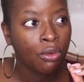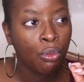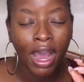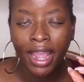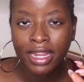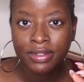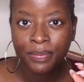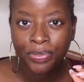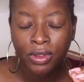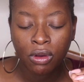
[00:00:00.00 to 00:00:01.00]
wide
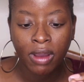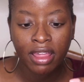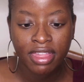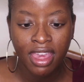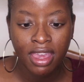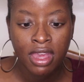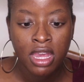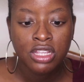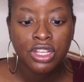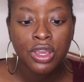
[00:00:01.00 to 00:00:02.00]
or quite thick,
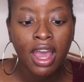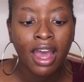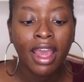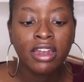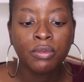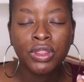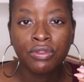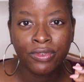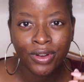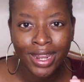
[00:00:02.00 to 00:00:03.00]
so you can't end up with
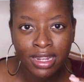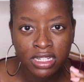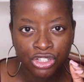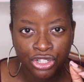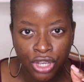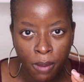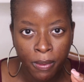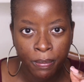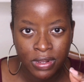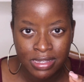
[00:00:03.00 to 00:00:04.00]
a really
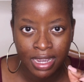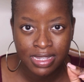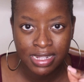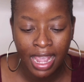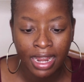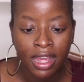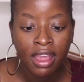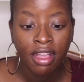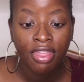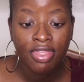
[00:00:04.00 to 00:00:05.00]
sharp, precise line.
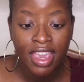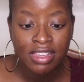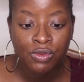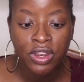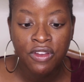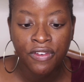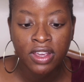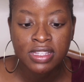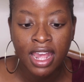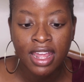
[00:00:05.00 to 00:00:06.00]
This, when you
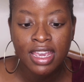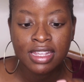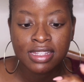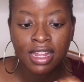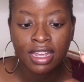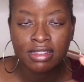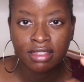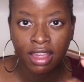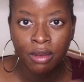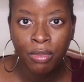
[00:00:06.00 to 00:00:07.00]
first get it, isn't as
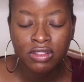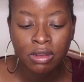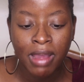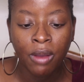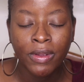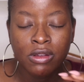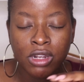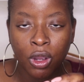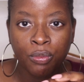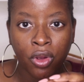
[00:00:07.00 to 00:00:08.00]
thin, but somehow when you
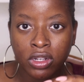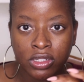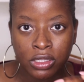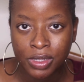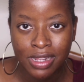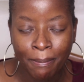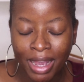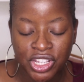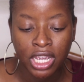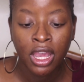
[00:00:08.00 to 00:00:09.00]
load product onto it, it's like magic.